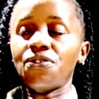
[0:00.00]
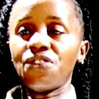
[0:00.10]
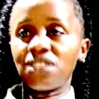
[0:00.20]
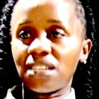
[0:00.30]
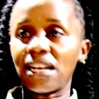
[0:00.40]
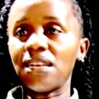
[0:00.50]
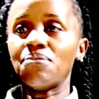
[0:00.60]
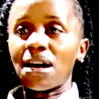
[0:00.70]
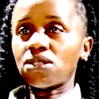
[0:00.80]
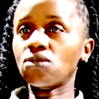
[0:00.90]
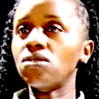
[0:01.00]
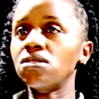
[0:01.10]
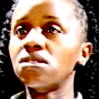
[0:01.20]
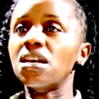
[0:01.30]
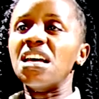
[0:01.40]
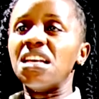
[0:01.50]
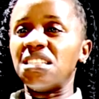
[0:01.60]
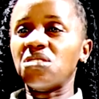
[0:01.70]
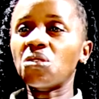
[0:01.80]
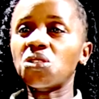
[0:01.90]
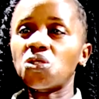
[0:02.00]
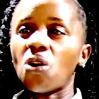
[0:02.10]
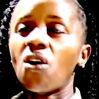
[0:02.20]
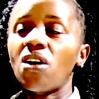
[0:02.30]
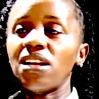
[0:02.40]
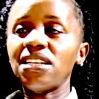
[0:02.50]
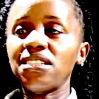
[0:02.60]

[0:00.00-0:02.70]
physically, muscles, he's not tall,